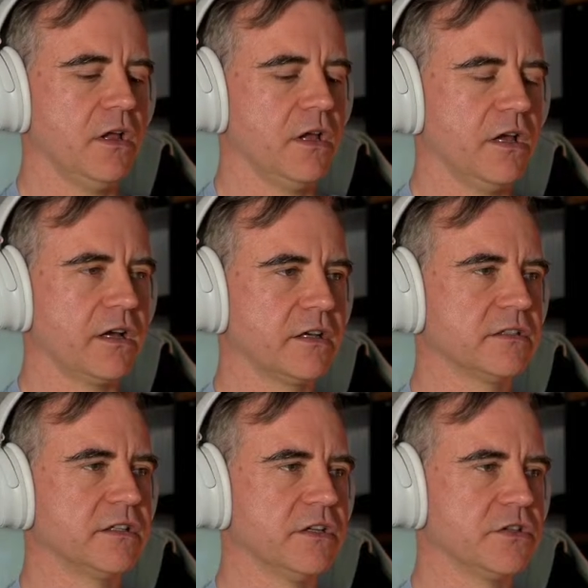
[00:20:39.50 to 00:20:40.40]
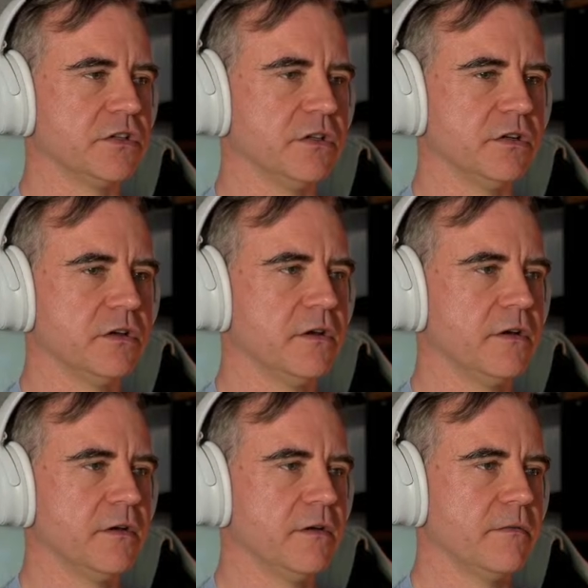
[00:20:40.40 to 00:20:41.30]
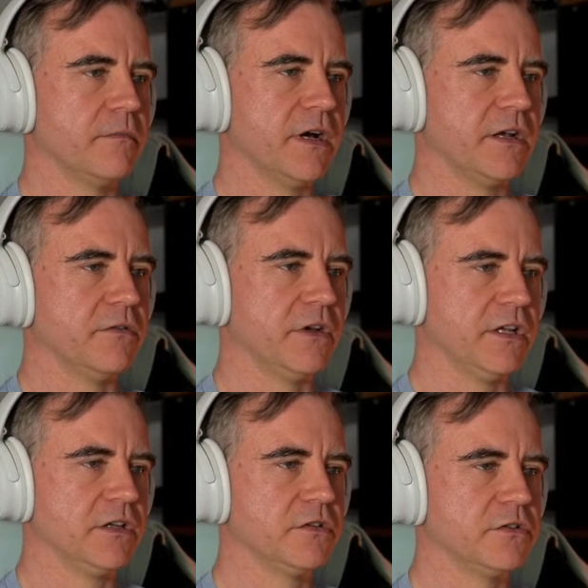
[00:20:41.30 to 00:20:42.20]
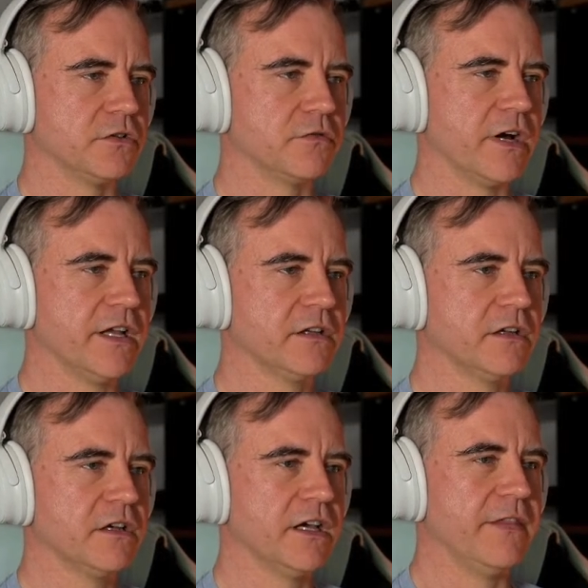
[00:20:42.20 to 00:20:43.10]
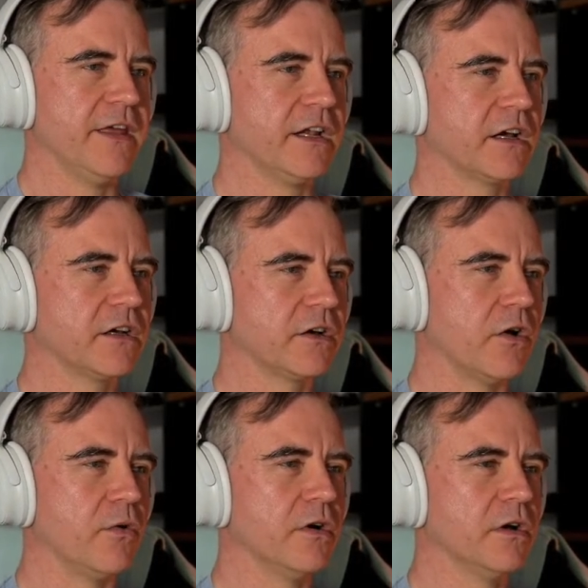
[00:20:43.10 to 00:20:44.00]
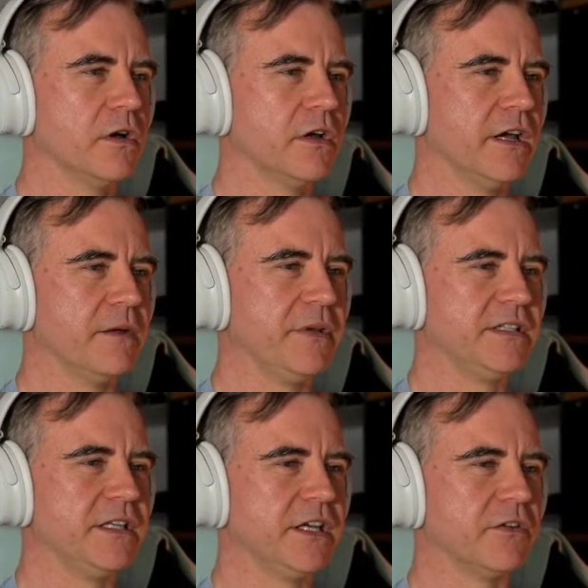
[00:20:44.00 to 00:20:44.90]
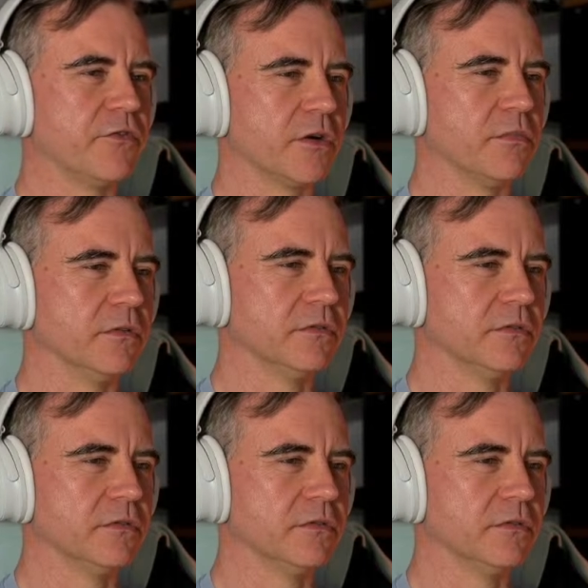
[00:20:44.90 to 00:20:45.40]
extension binary integer, right, and then go BCD convertible.